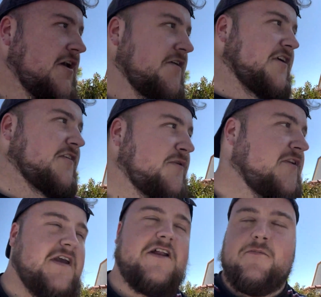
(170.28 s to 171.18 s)
this
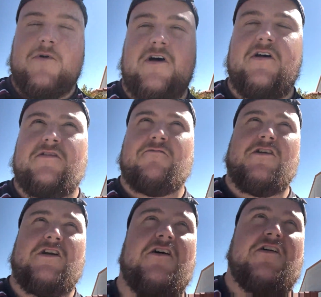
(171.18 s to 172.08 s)
particular part is
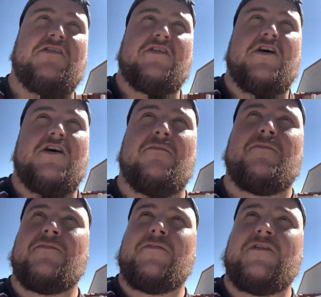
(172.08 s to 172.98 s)
really nice.
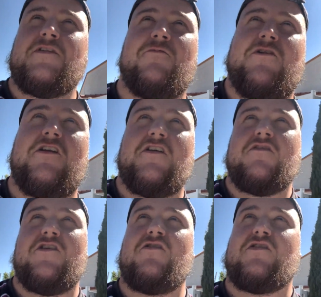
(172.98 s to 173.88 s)
Some really nice
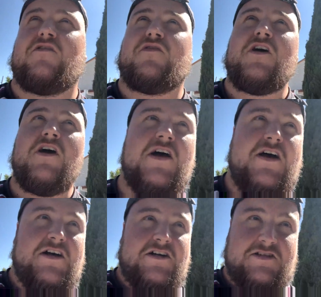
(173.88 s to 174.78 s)
views of
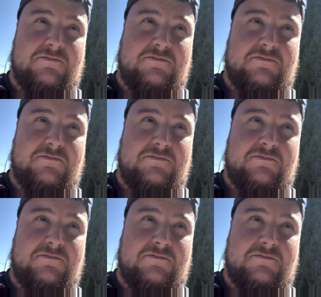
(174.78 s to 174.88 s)
some